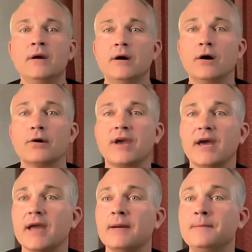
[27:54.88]

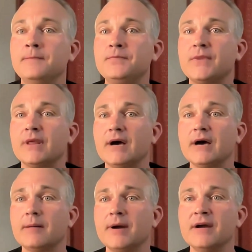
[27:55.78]
Okay.
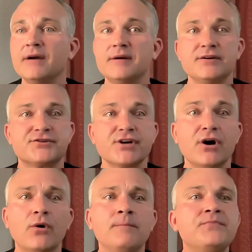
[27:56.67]
Um,
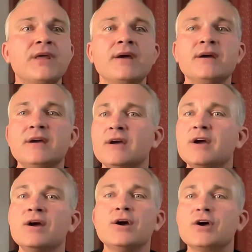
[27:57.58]
so
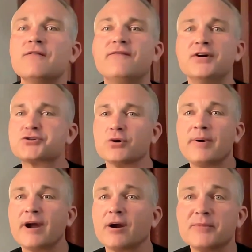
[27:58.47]
visual
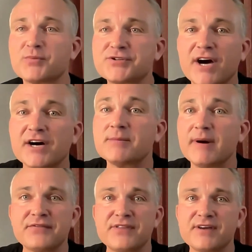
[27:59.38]
impairments, we talked
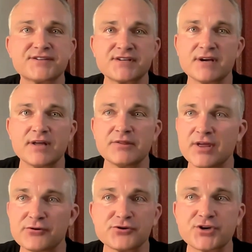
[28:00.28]
about this.
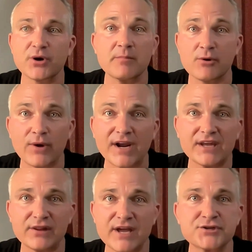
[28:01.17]
There's to be
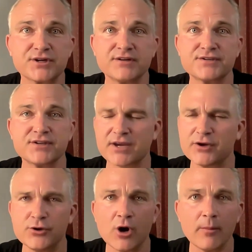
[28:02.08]
regulations. Like
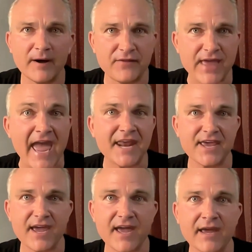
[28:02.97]
you know about the A
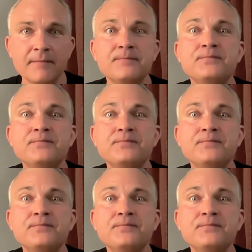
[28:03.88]
D A.